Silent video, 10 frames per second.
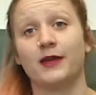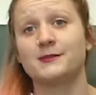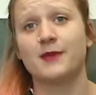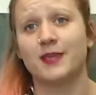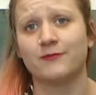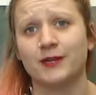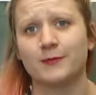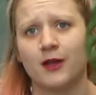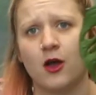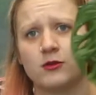he's making really
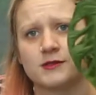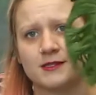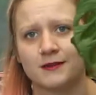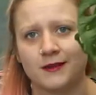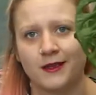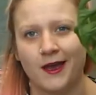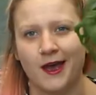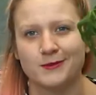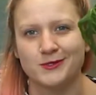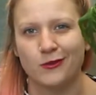big holes.
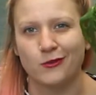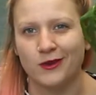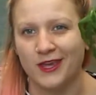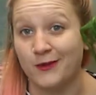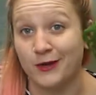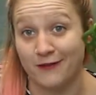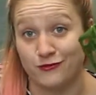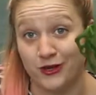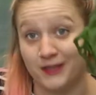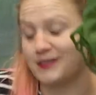So I thought he would have
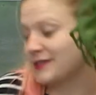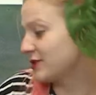trellis.